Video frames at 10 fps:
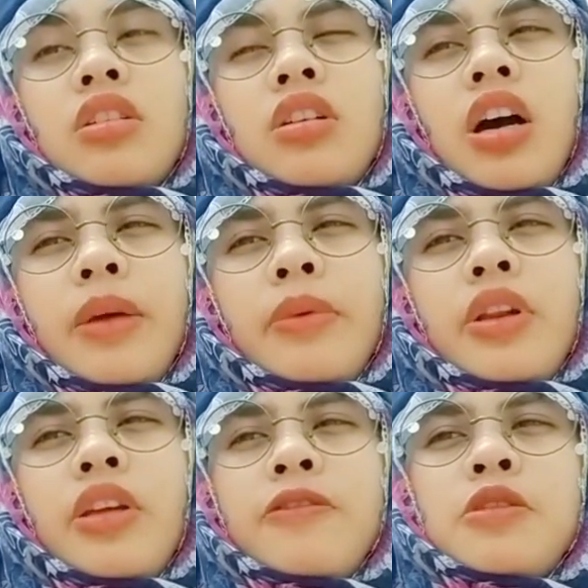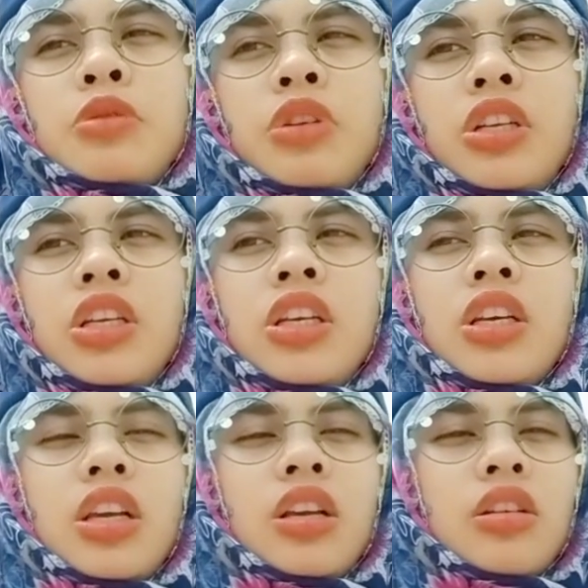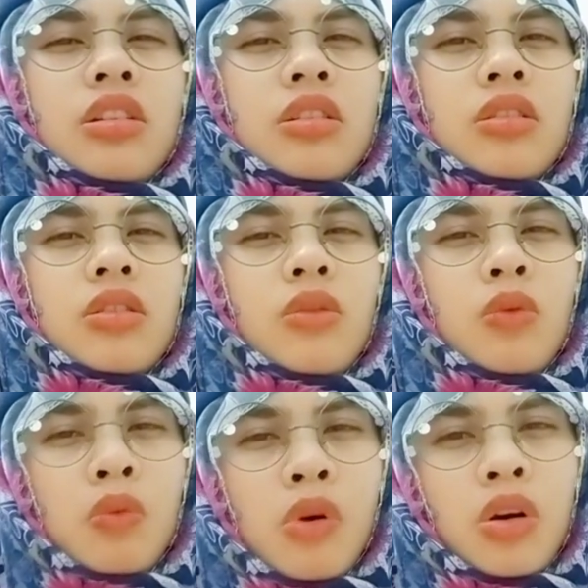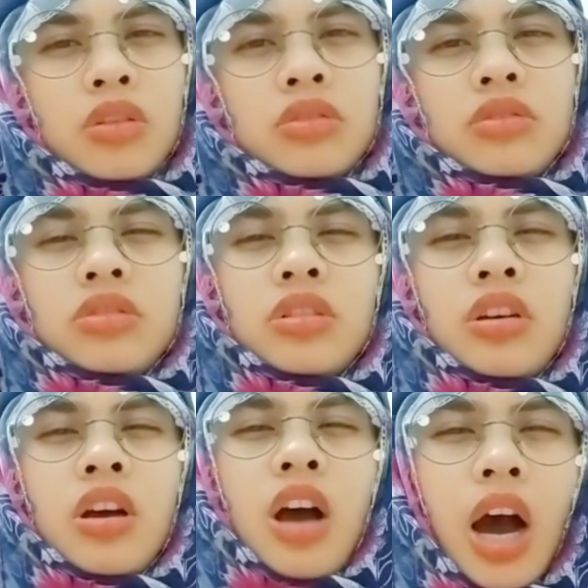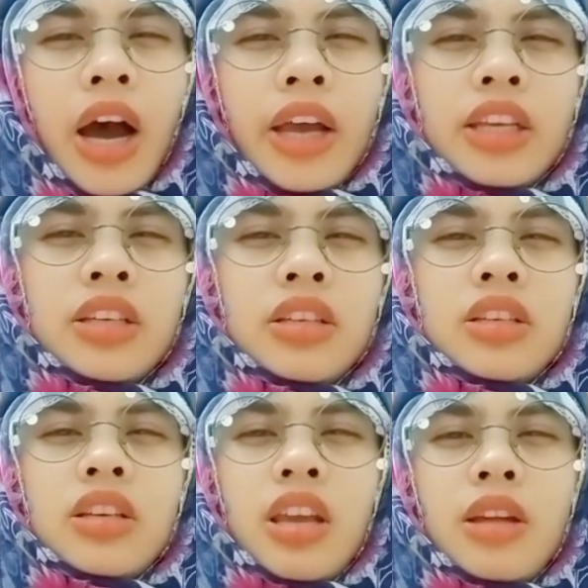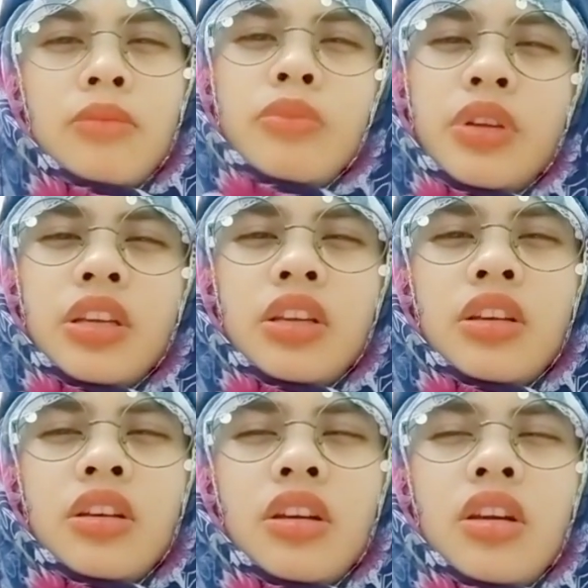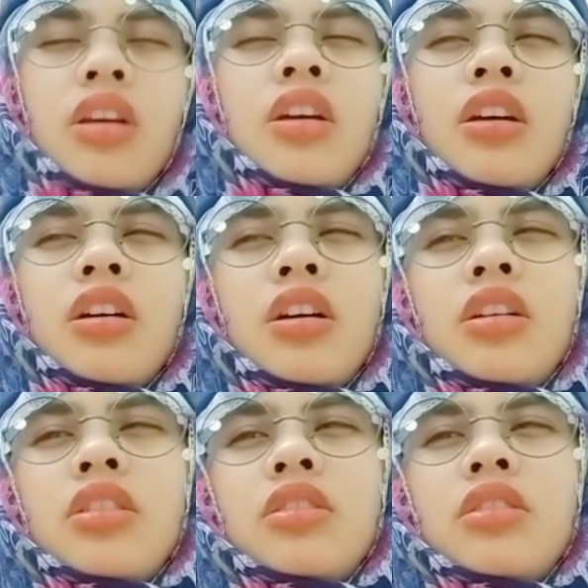I mean, if Sully wants, I can be her